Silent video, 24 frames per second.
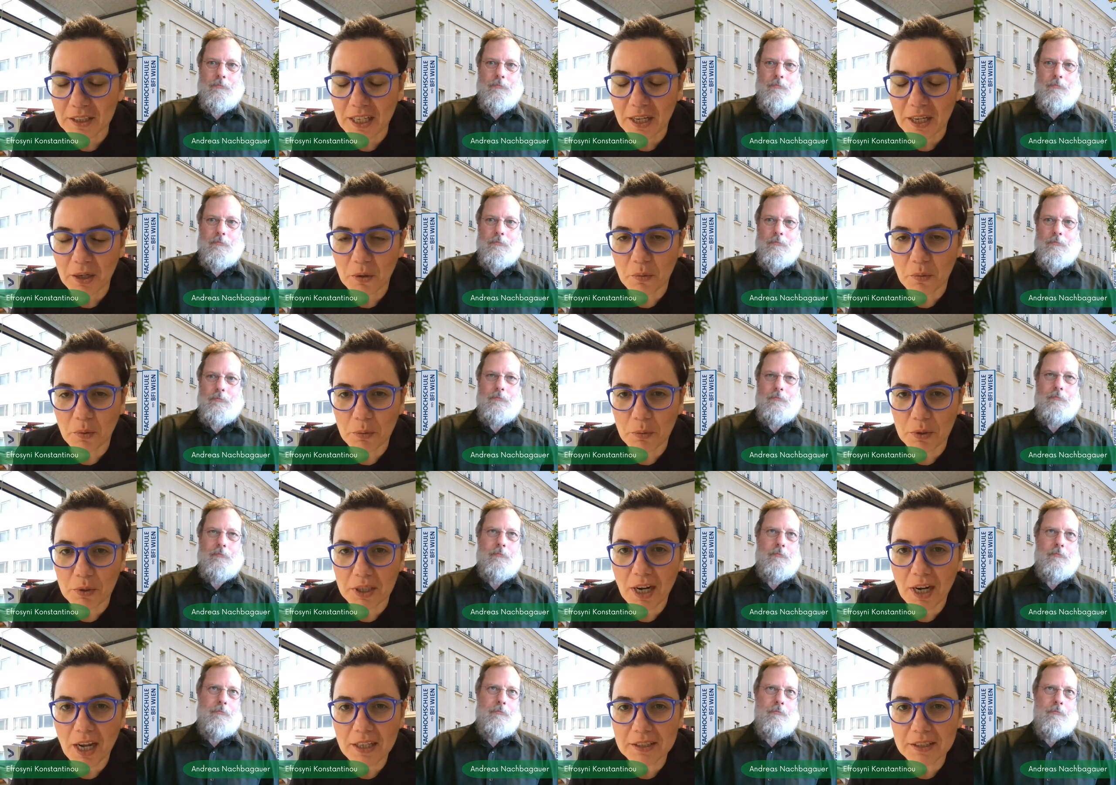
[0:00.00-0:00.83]

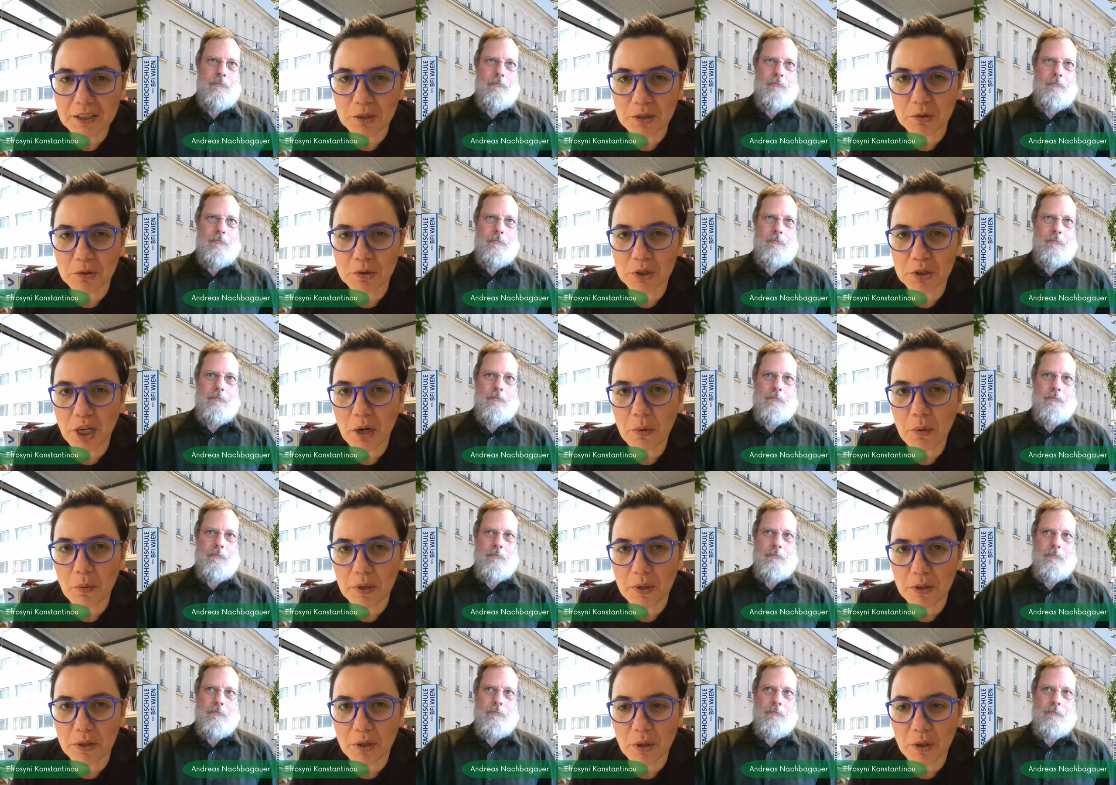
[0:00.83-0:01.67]
Speaker 1: And uh, we would like
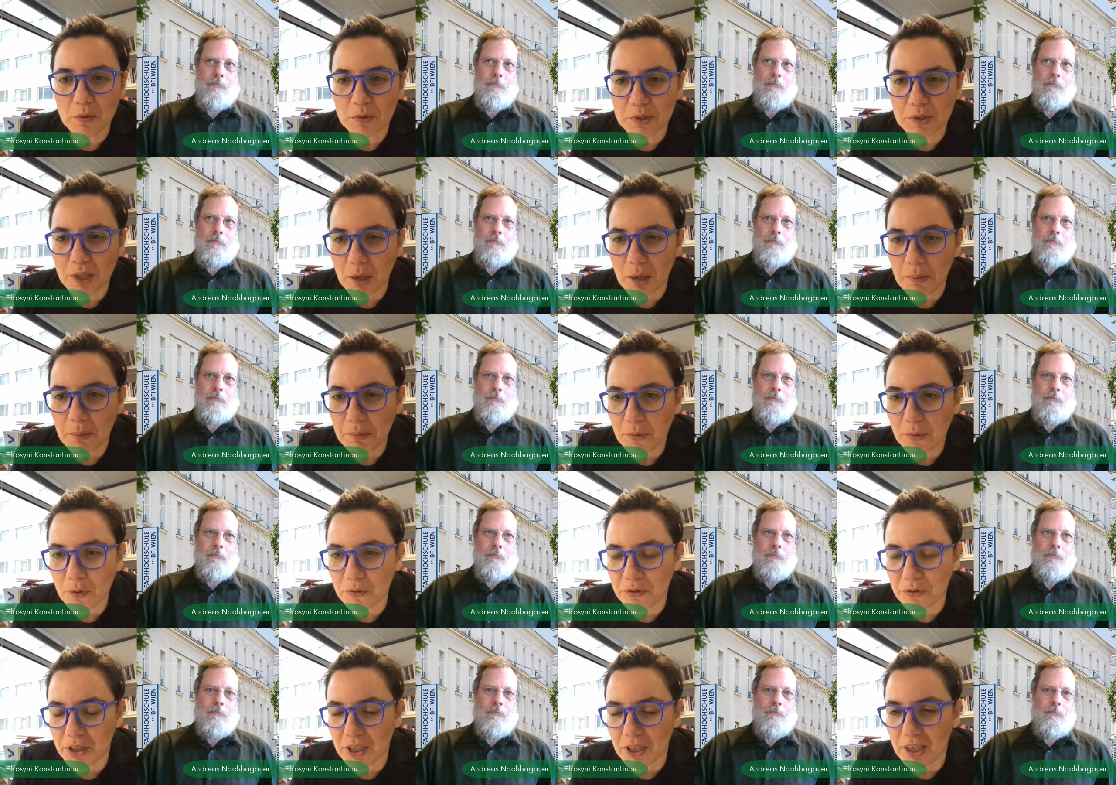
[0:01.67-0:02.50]
to share with
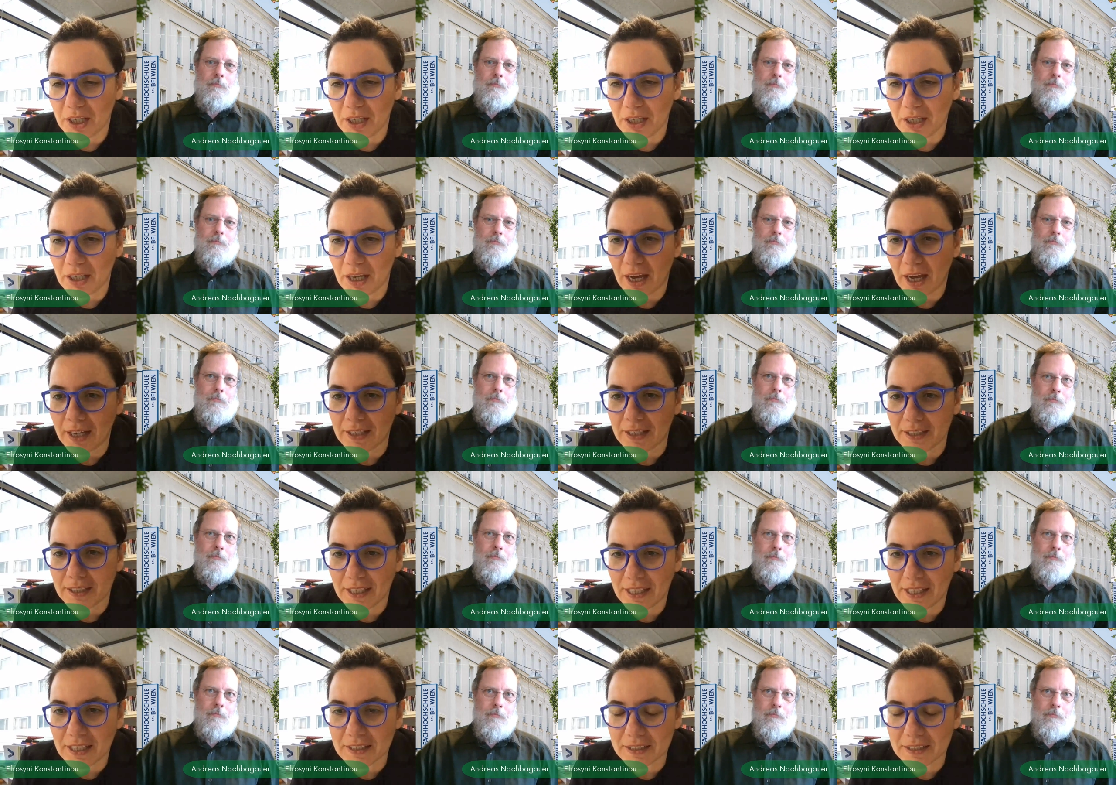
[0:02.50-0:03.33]
you some of
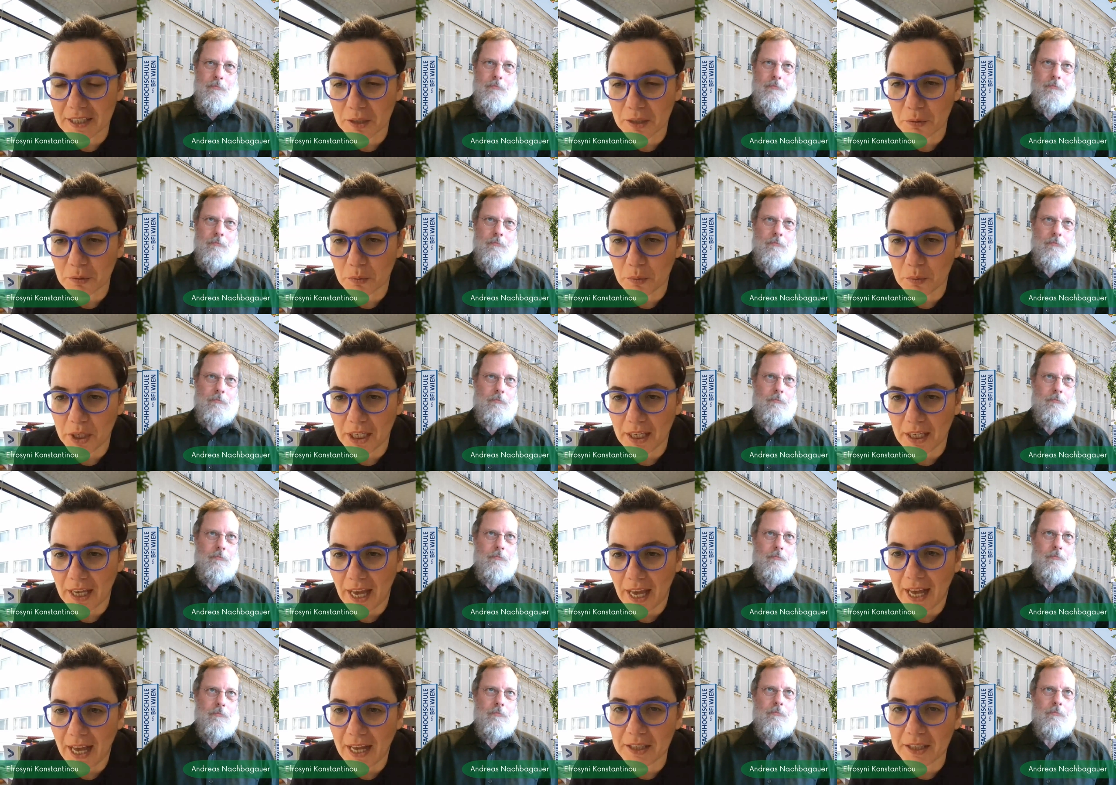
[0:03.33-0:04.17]
the
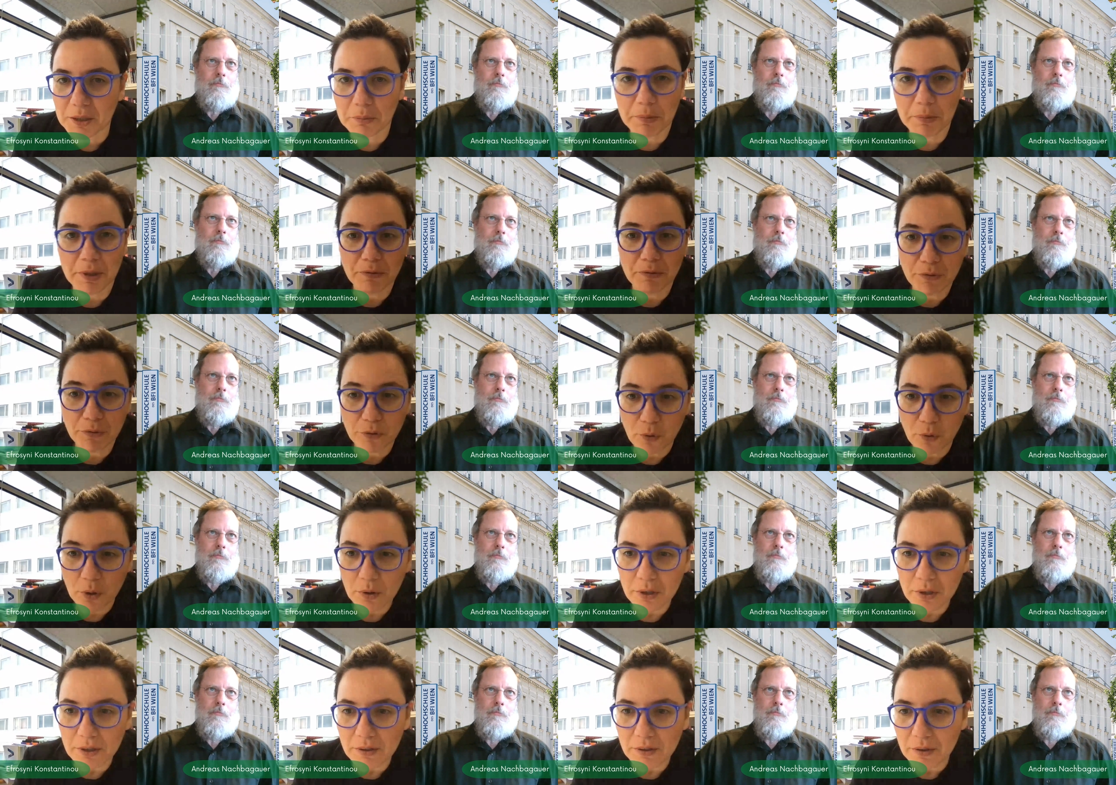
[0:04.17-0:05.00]
ideas that we
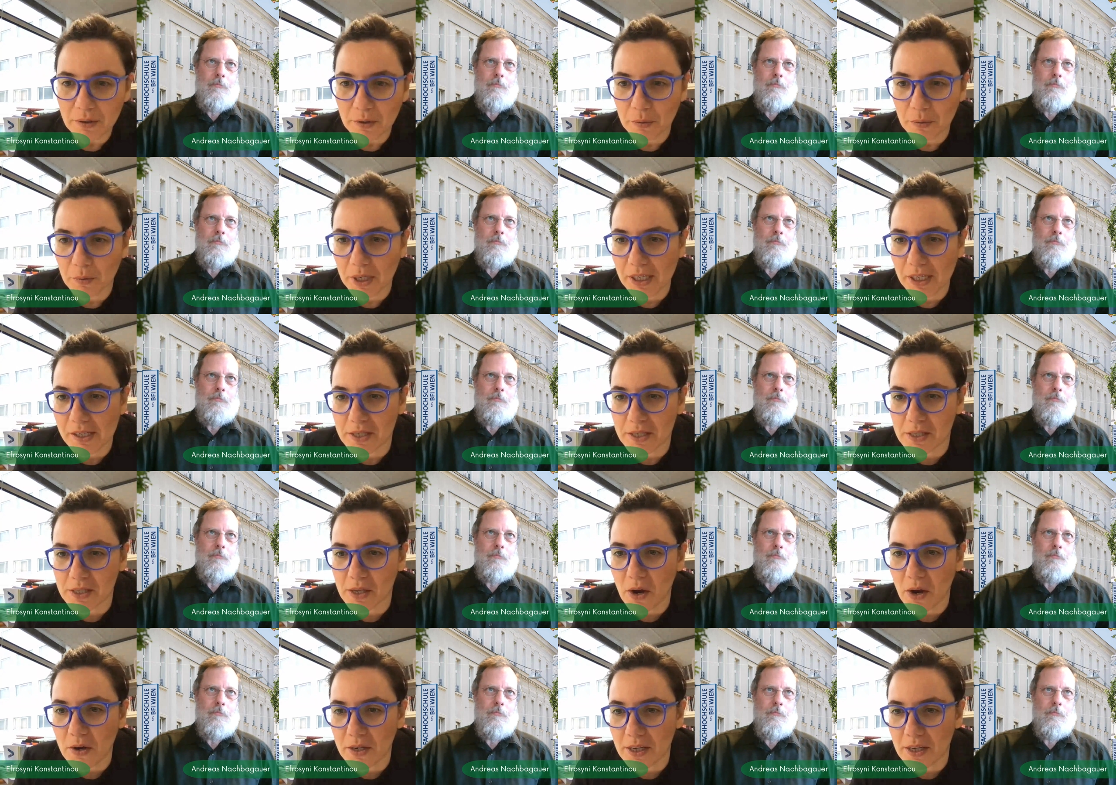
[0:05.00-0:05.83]
had before
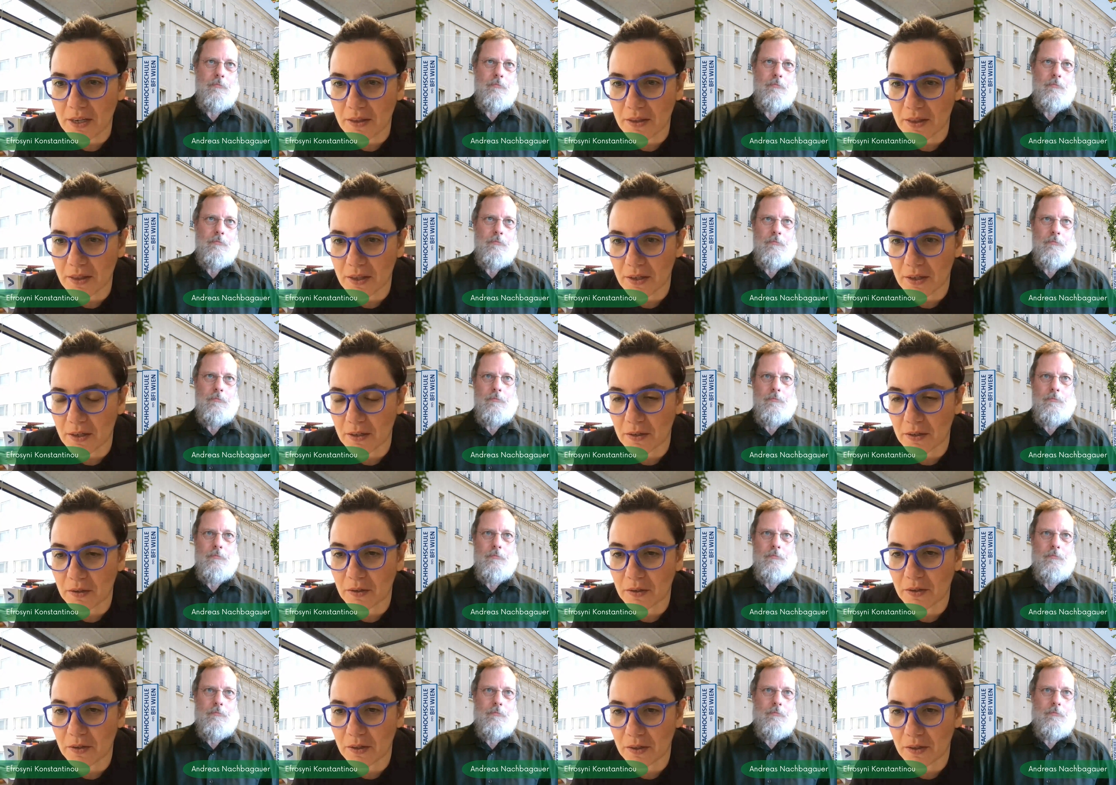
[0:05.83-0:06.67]
we
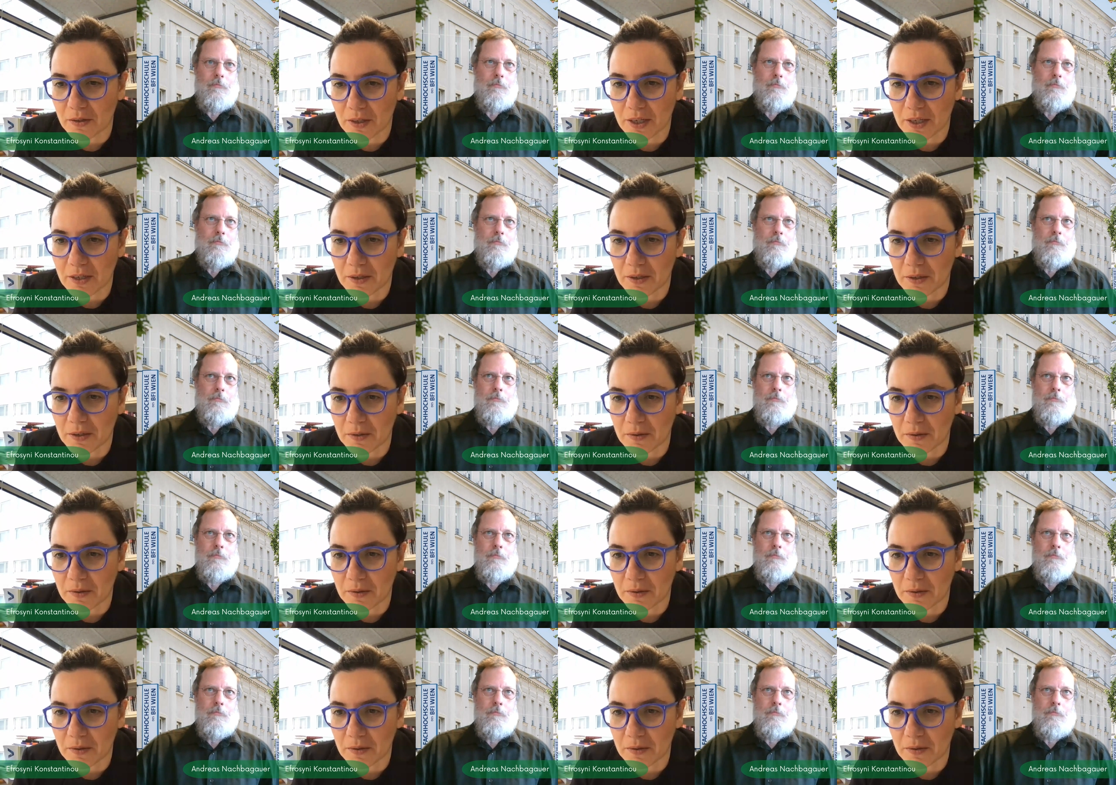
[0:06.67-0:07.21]
started the,